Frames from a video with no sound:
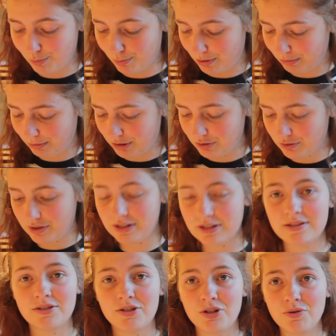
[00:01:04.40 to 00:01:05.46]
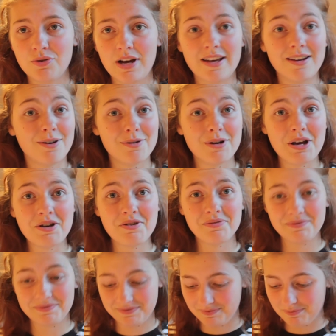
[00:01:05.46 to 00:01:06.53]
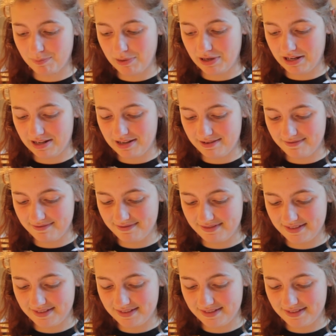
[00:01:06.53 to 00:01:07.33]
could probably use this too, I don't know, but